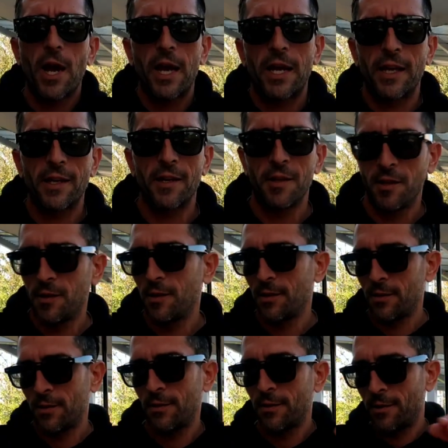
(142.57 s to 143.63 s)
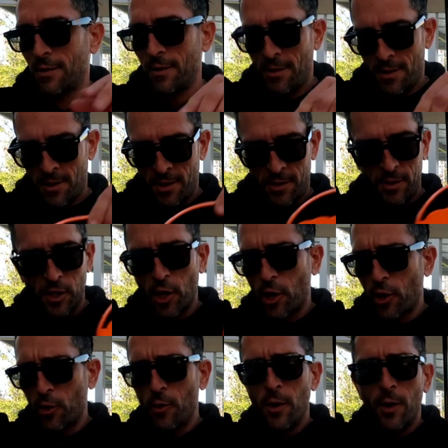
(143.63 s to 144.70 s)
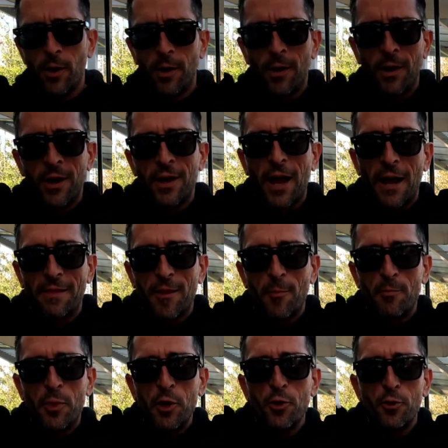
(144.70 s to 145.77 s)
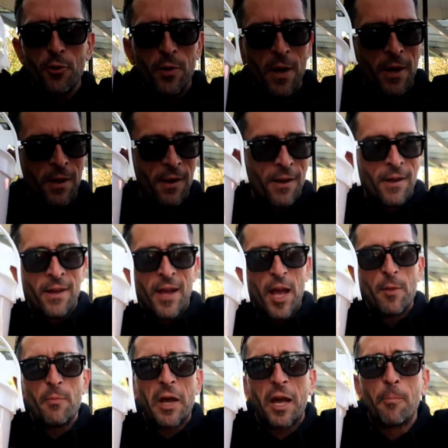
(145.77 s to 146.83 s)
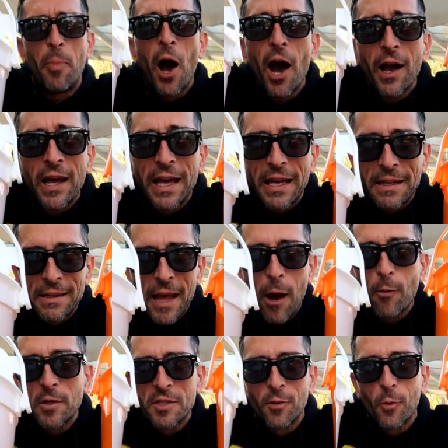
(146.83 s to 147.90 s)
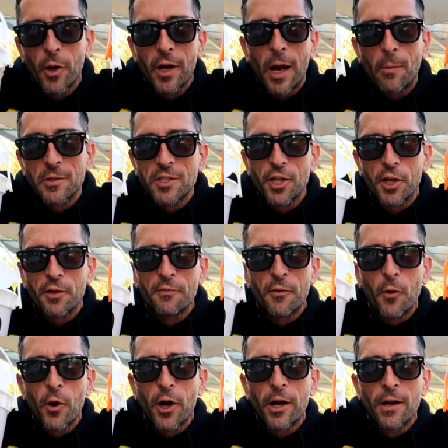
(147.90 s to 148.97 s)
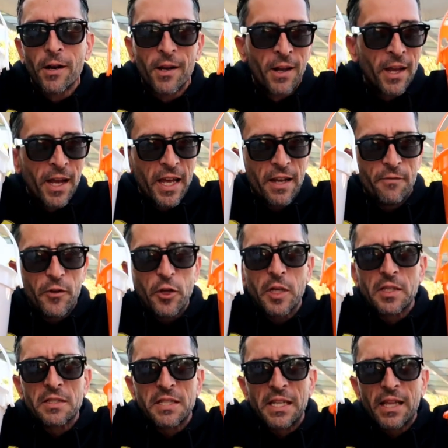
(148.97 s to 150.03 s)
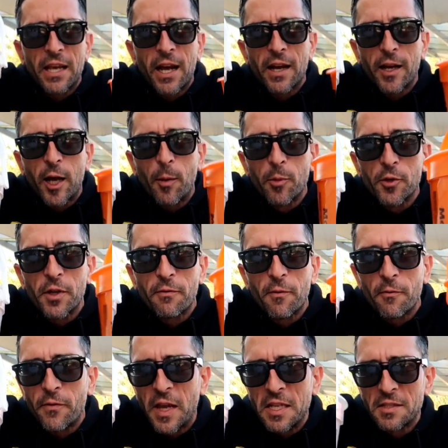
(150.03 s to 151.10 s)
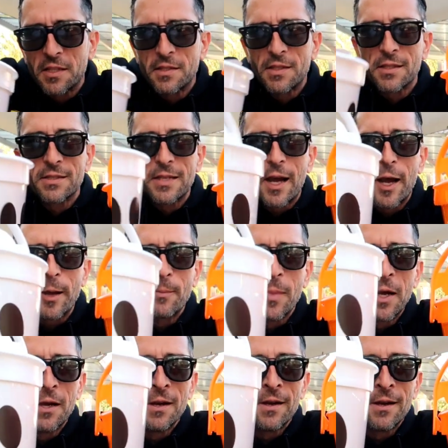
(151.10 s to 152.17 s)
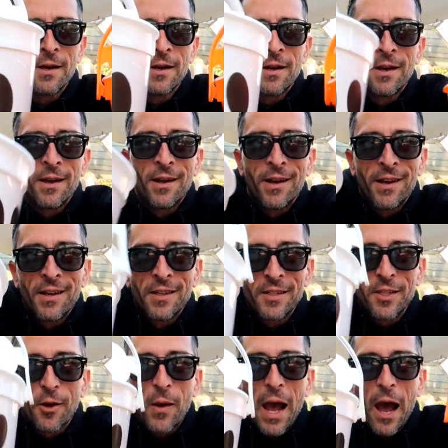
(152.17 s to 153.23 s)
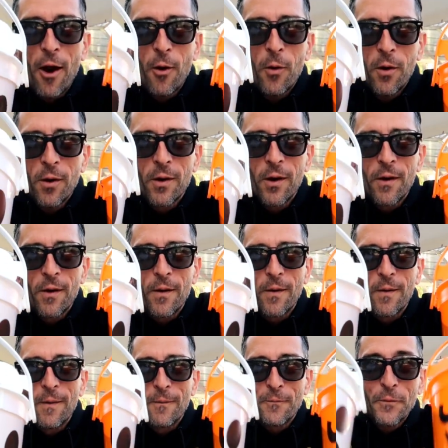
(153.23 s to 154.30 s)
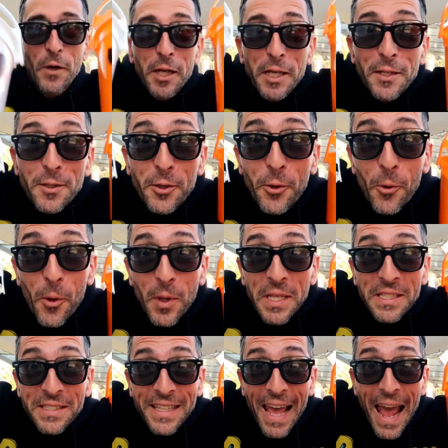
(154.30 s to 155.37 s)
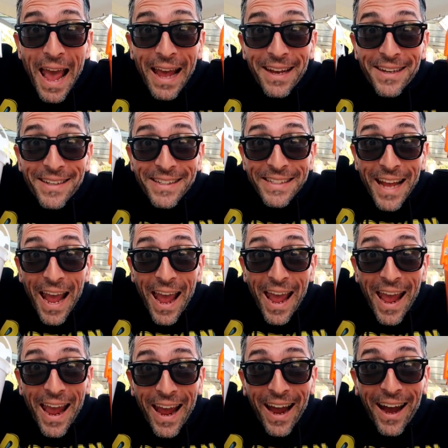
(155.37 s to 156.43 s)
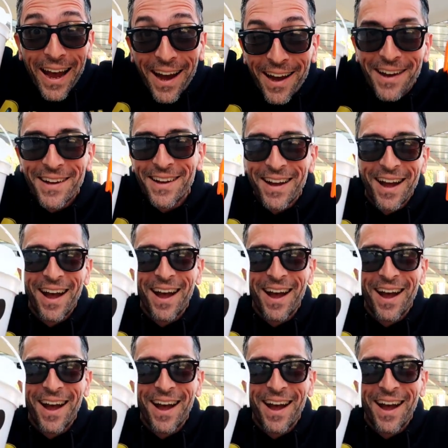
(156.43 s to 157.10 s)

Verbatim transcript: All right, so got the Boo and McPumpkin. That was the word I was looking for. And if you can see, they got a couple different bases this time. So how freaking cool is that? Yeah!